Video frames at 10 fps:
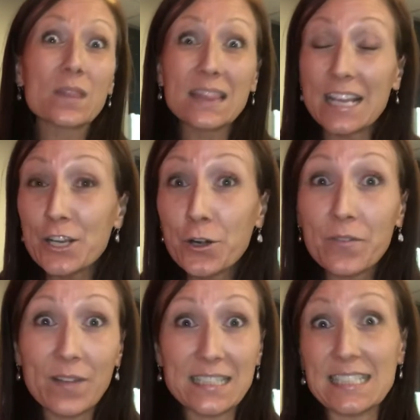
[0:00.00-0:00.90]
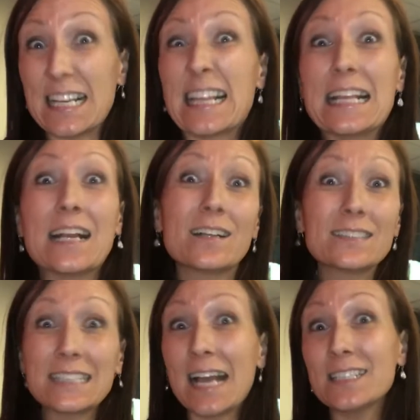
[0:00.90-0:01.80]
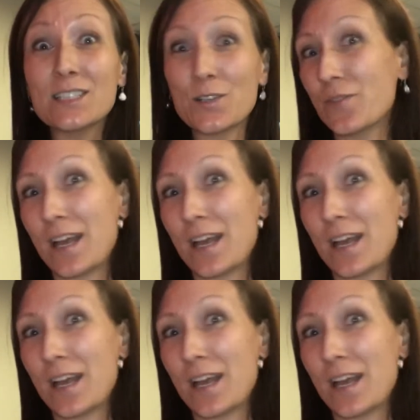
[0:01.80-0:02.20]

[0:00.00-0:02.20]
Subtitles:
that you're investing tens of